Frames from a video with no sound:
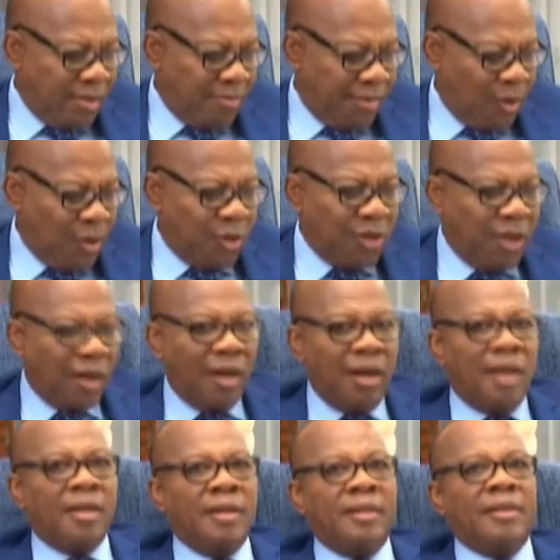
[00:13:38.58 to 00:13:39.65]
Because
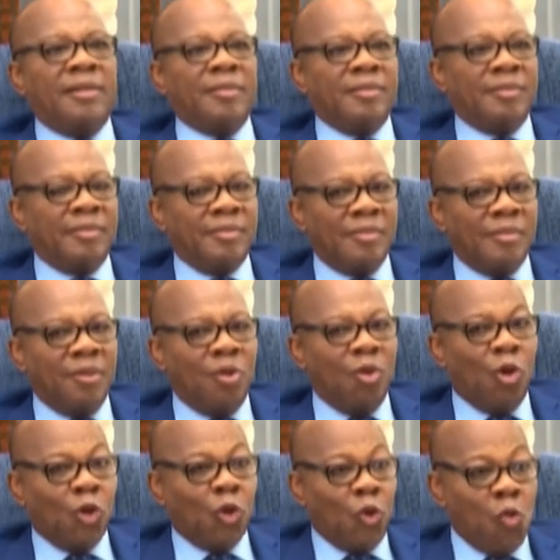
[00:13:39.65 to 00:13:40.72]
clearly,
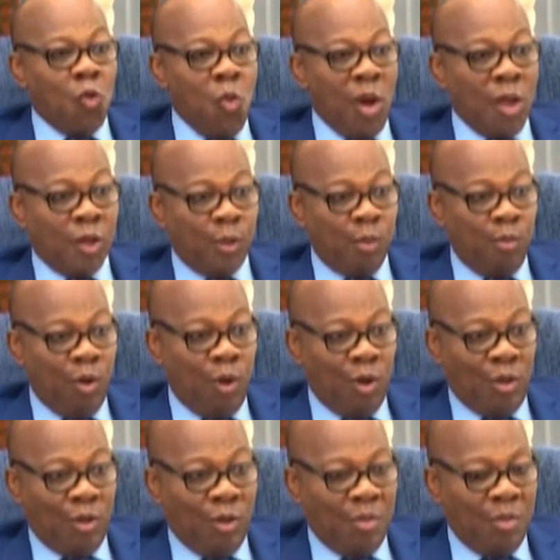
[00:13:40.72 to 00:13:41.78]
although we were small,
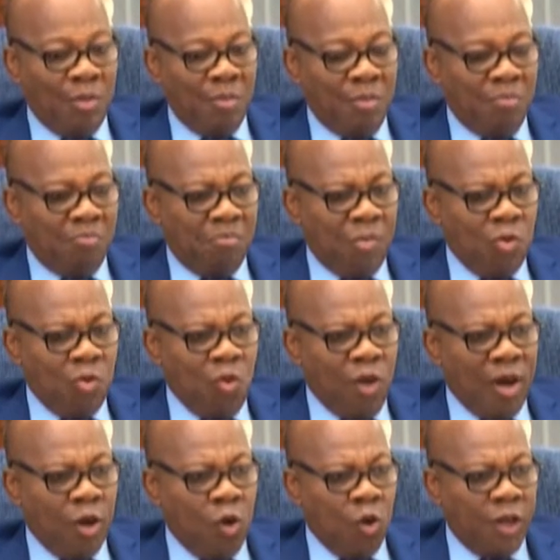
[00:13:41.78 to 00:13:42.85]
we
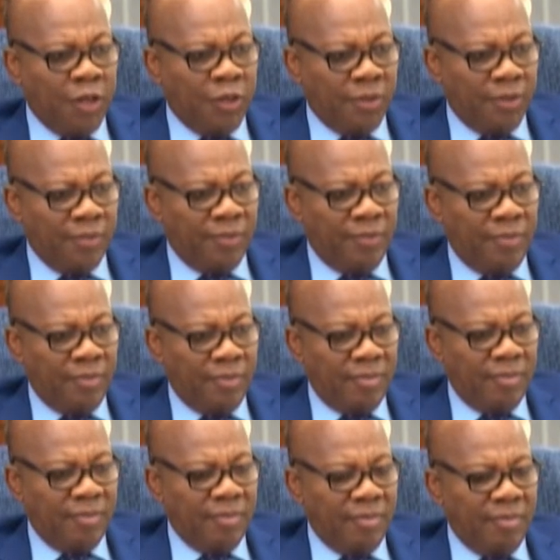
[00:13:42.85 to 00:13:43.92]
were cohesive
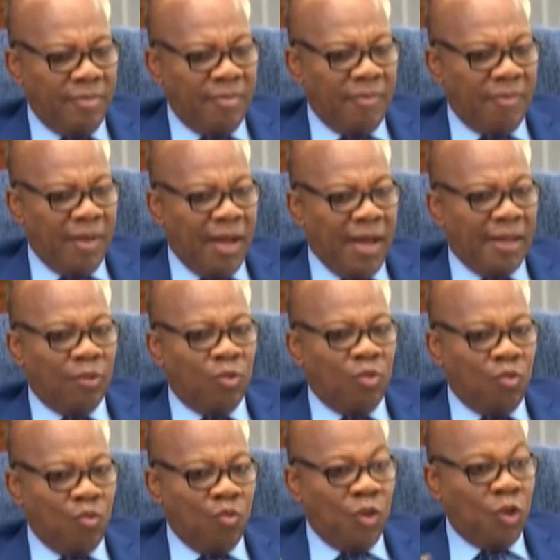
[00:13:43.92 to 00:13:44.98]
and
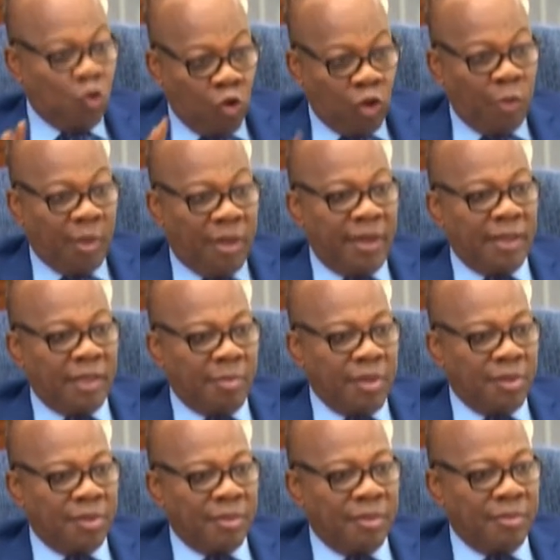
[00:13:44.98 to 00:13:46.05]
we took the political
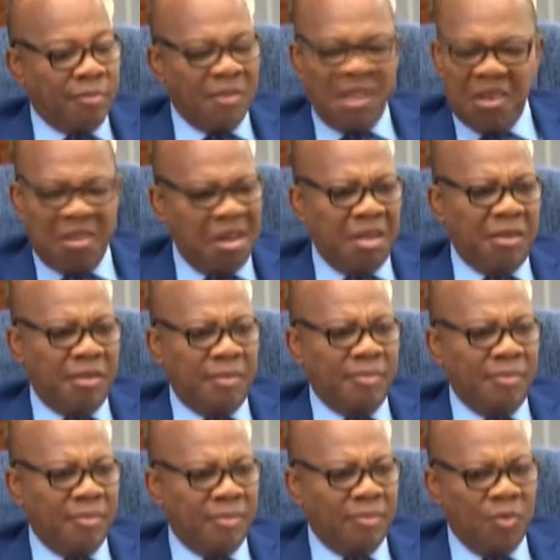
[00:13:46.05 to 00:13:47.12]
space. Clearly,
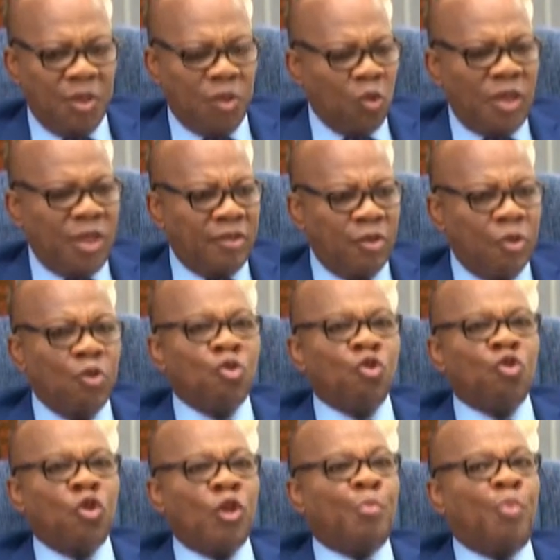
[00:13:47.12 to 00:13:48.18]
we took it
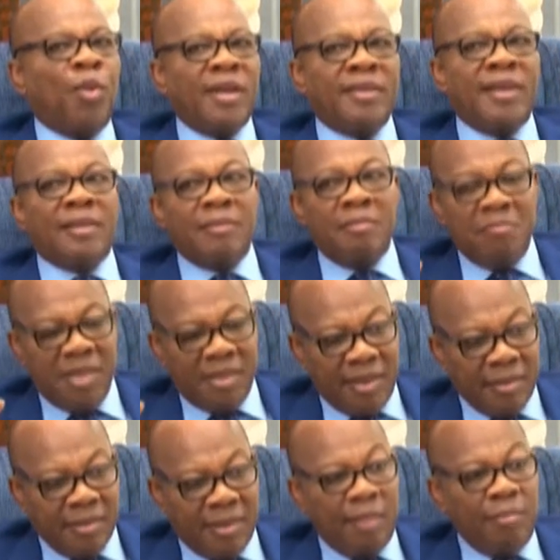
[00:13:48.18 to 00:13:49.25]
to the point that
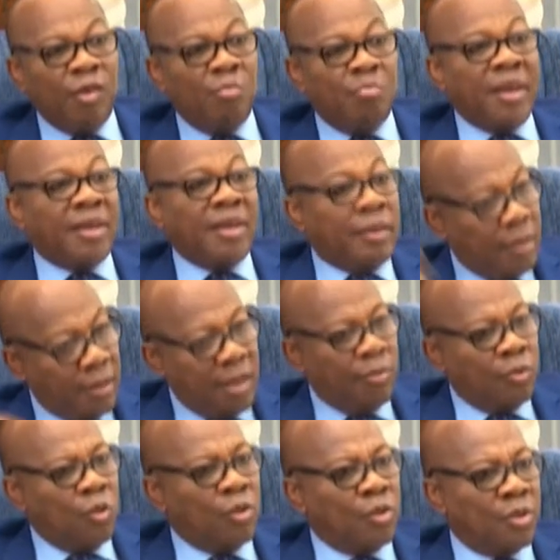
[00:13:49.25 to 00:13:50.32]
Mr. Thabo Mbeki came
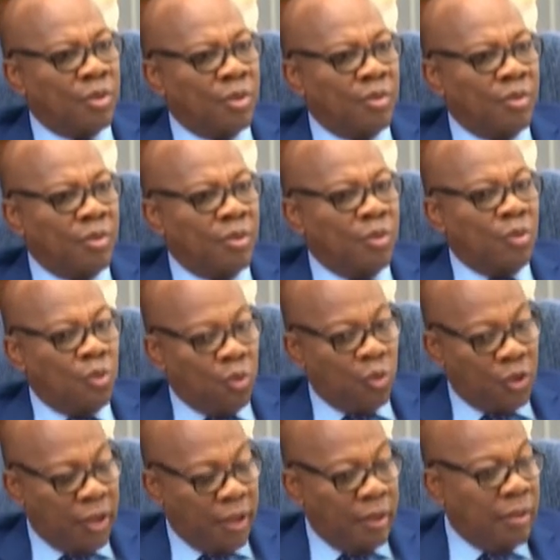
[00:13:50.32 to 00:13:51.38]
to us to
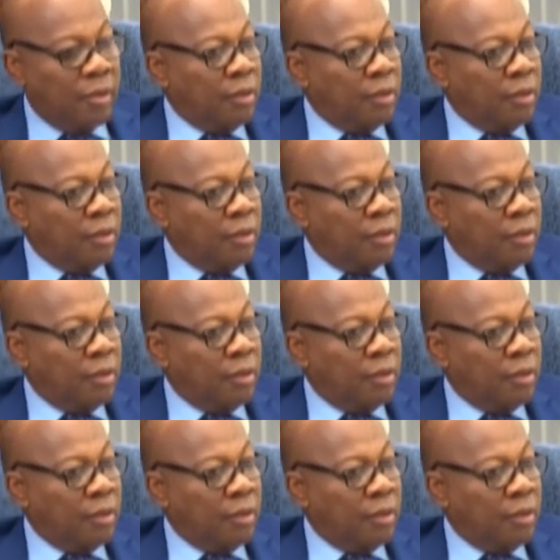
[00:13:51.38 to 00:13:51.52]
say,